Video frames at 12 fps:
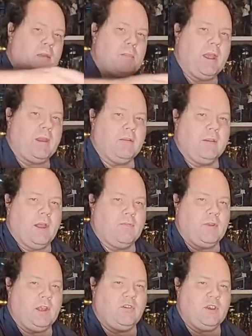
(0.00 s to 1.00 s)
they made
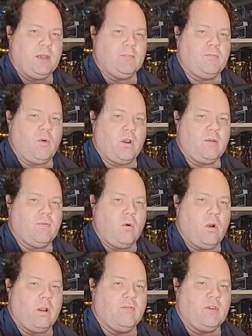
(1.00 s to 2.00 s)
a VGM
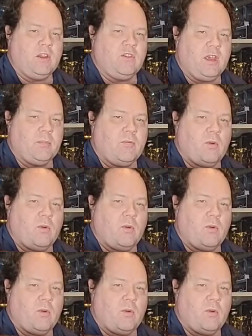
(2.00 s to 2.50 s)
44 and a VGM